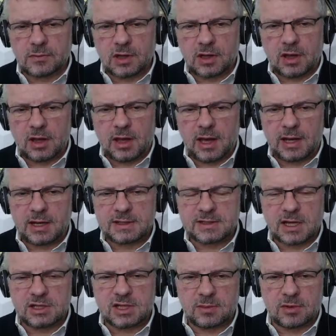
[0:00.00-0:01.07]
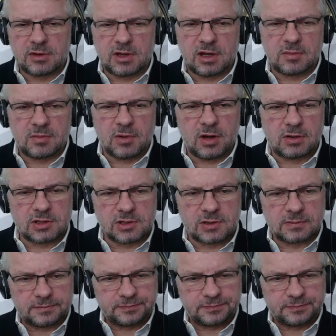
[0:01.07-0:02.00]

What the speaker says: at its AGM on the 3rd of March.